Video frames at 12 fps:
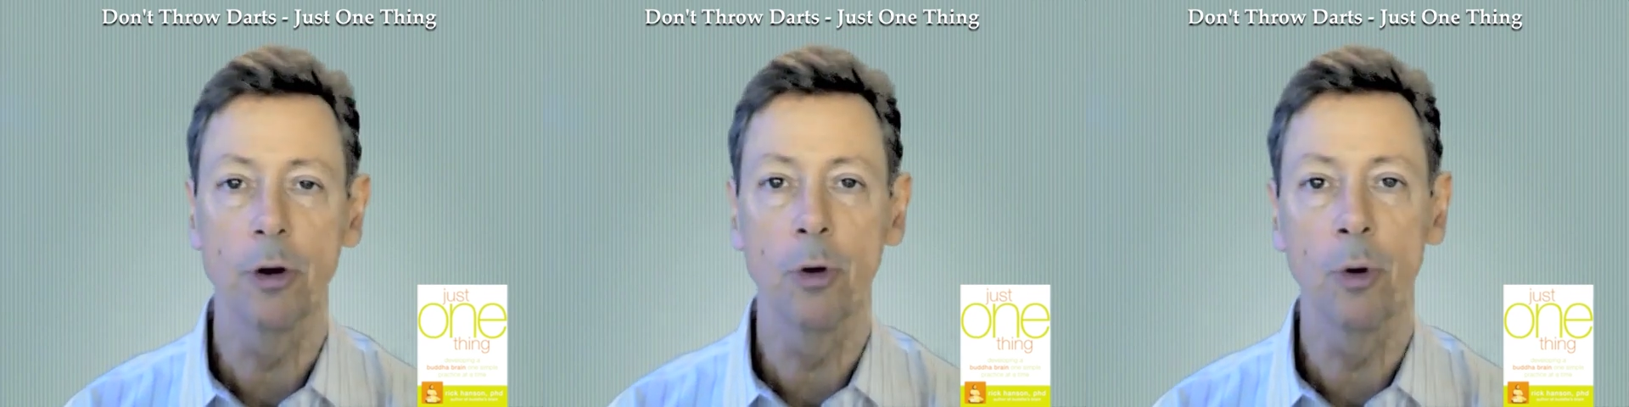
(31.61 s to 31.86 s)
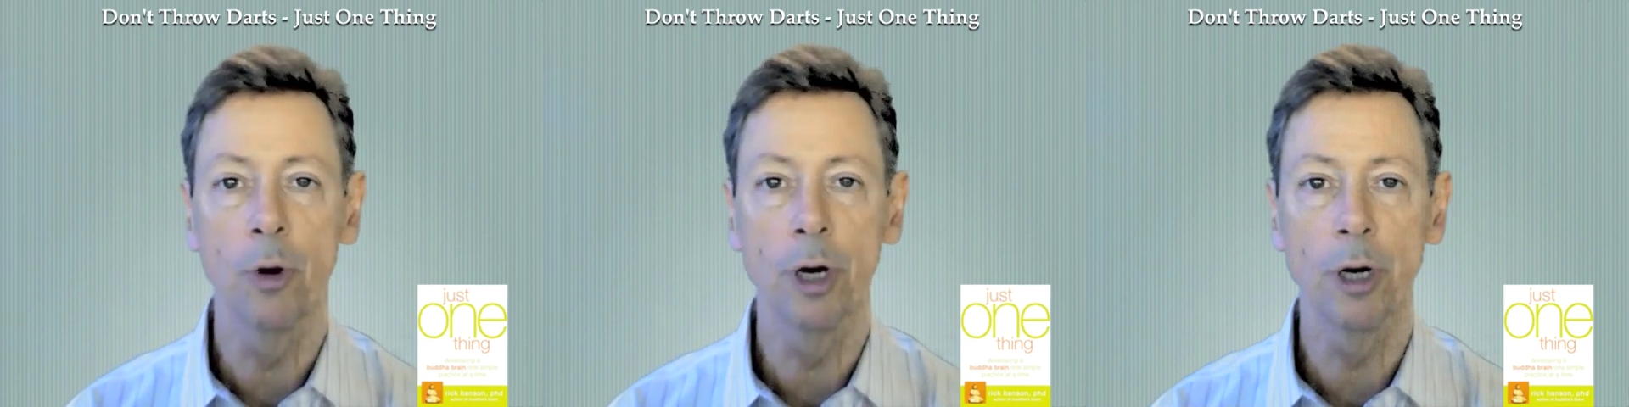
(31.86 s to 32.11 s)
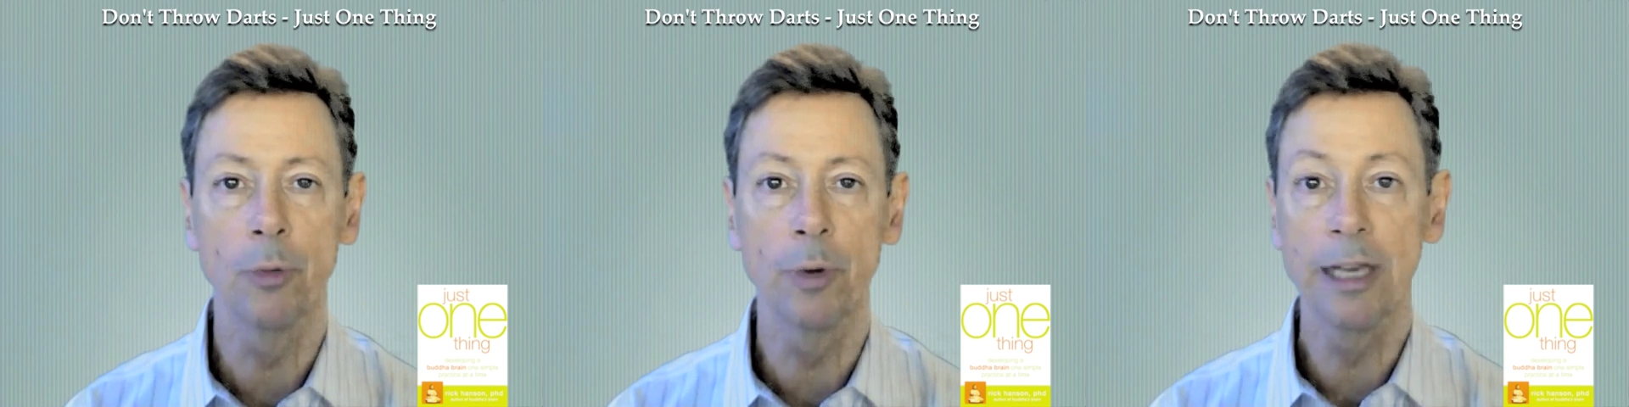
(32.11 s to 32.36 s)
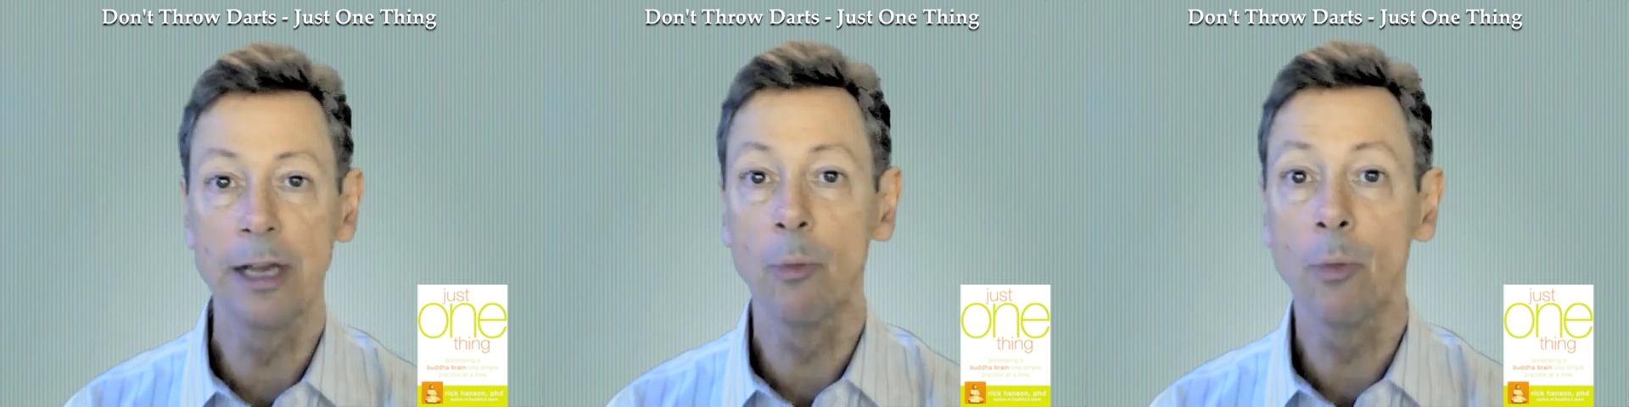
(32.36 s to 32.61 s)
or we
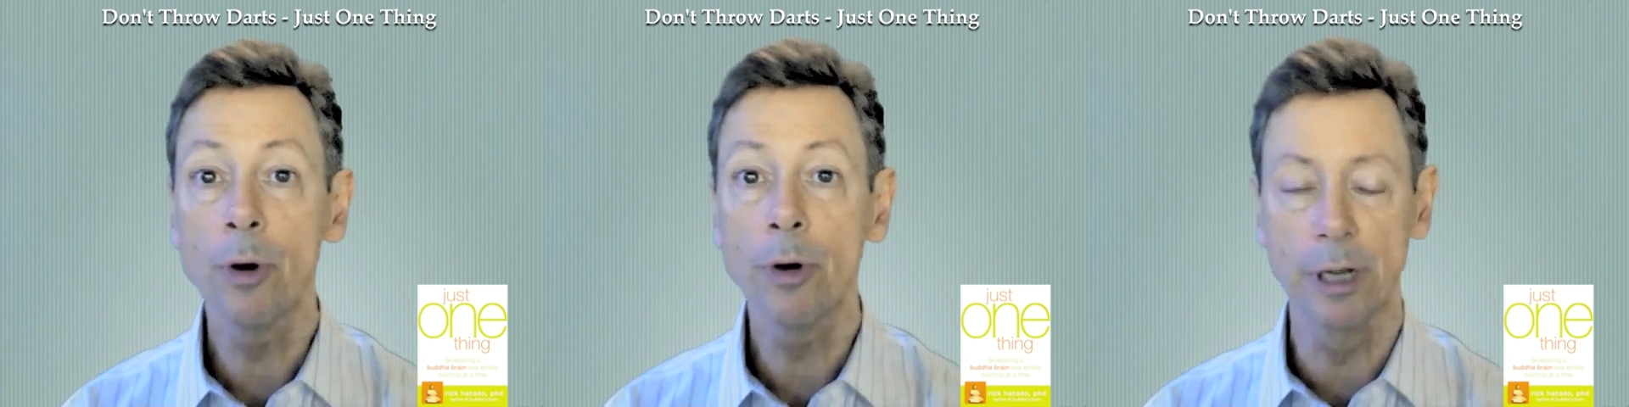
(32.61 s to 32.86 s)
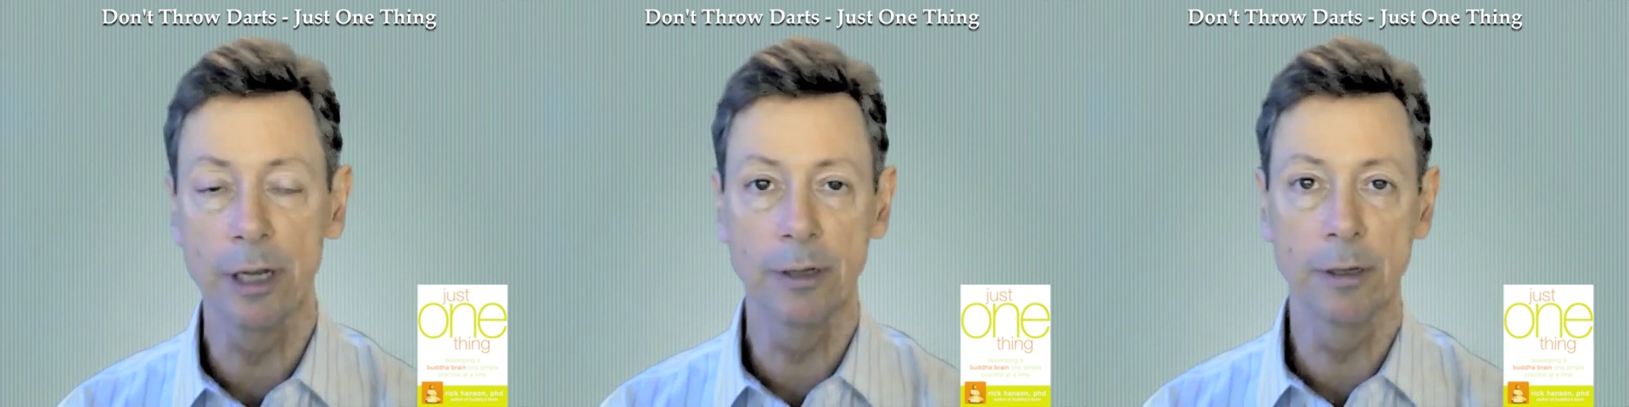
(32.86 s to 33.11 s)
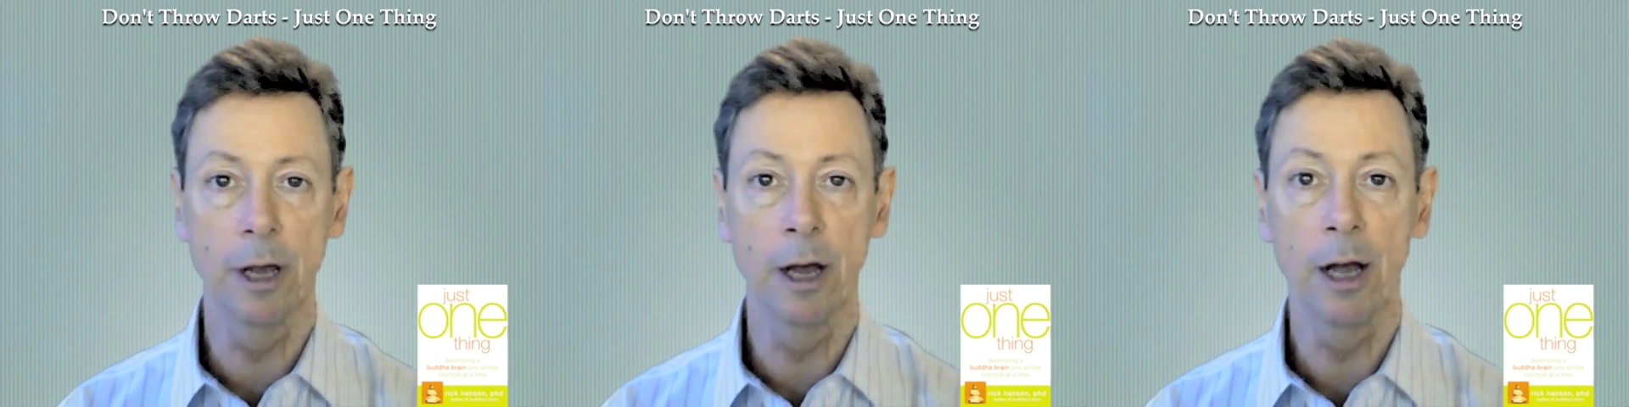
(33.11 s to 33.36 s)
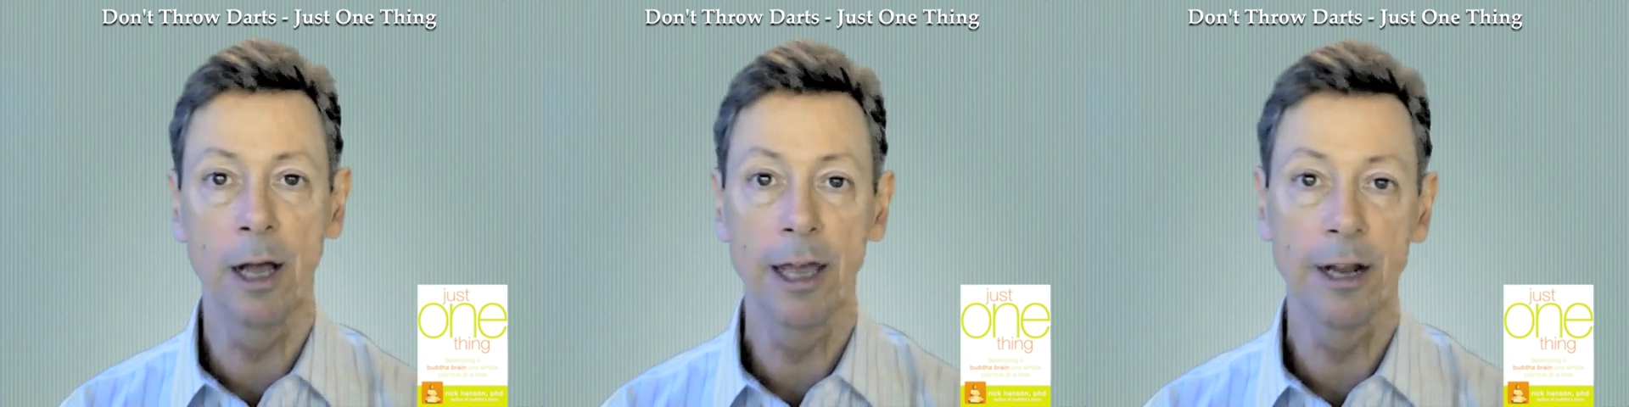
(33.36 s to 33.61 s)
get worried
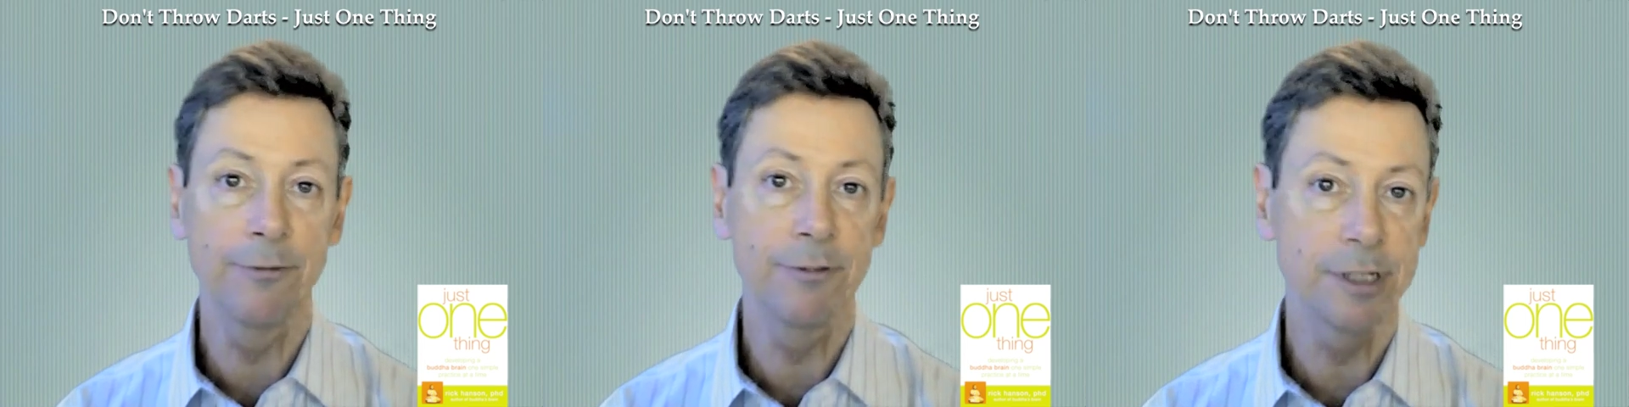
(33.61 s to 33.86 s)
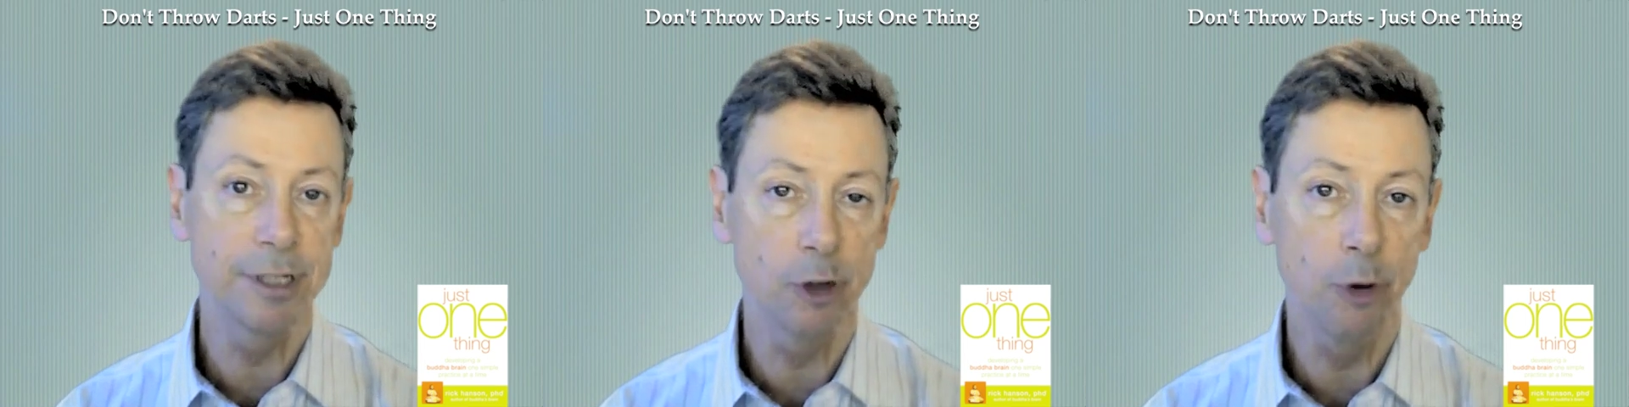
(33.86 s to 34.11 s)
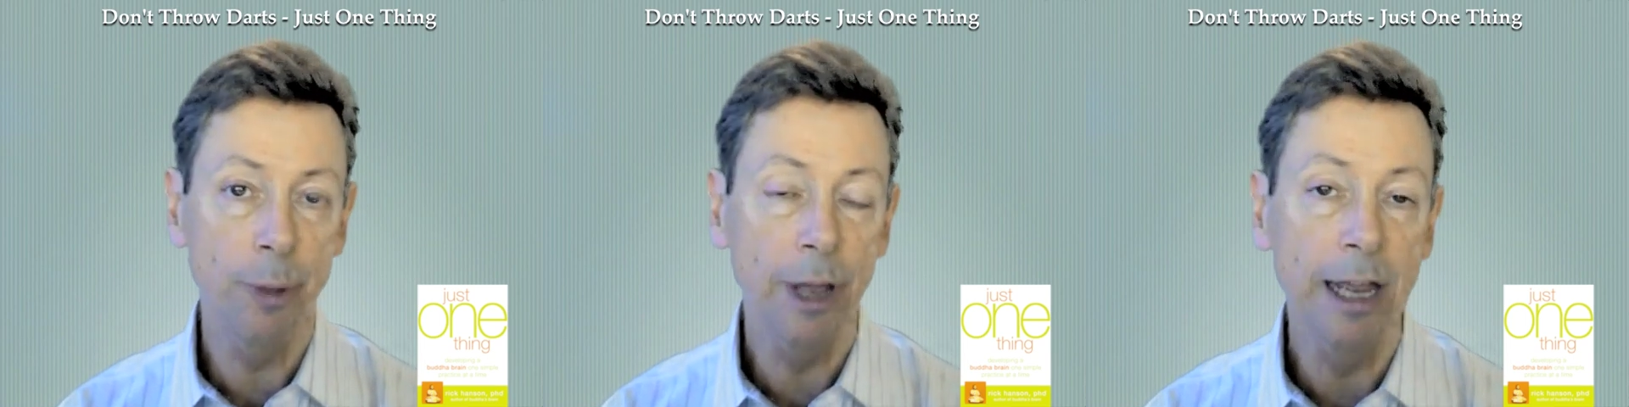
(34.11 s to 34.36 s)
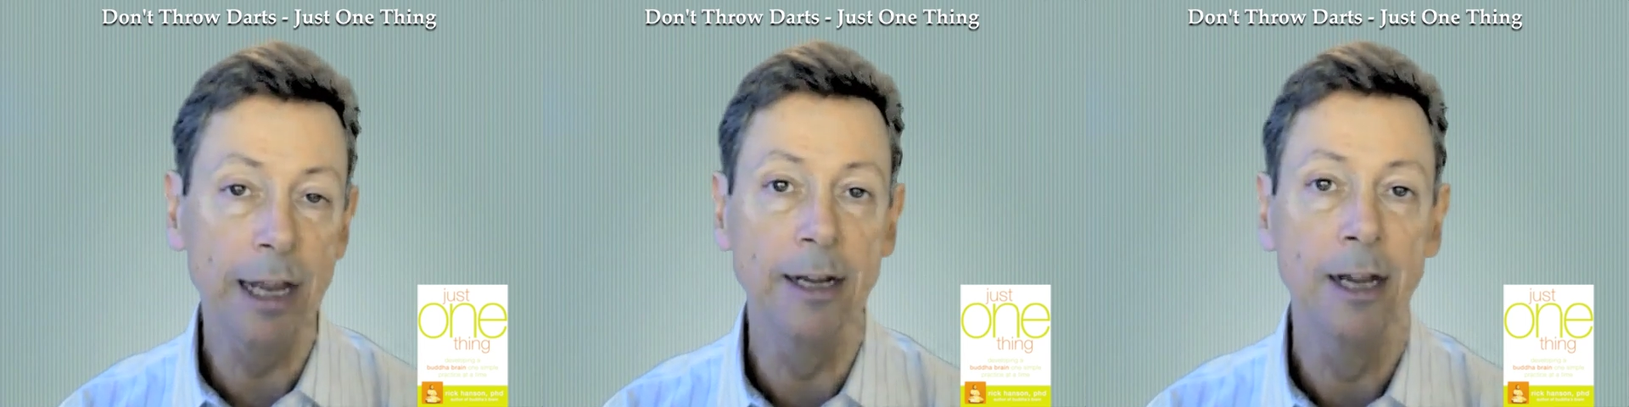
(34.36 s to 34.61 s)
uh, at a physical
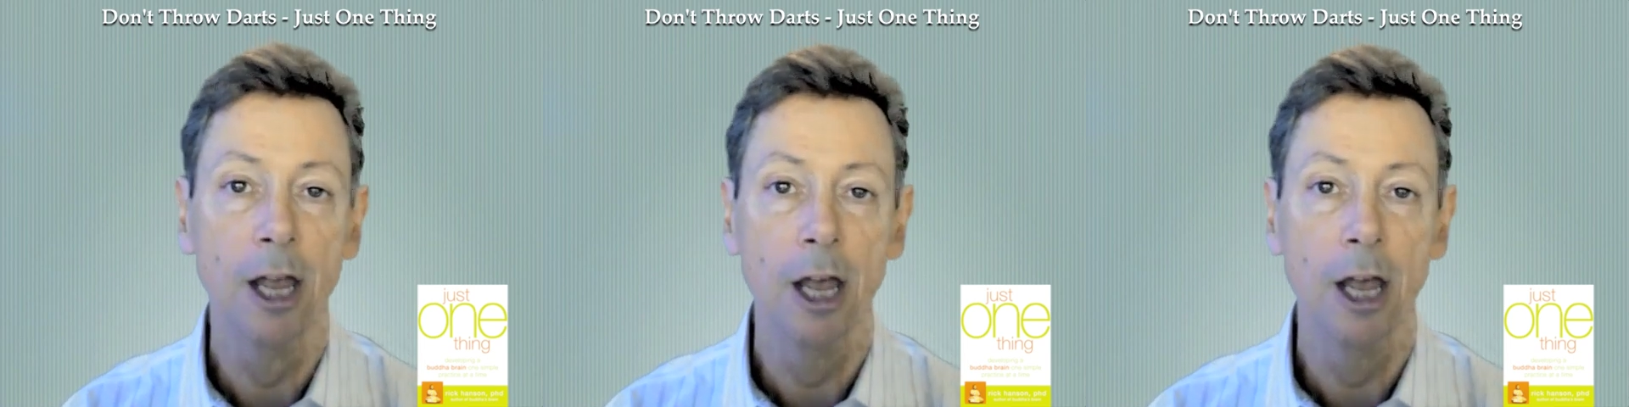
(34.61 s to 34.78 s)
pain,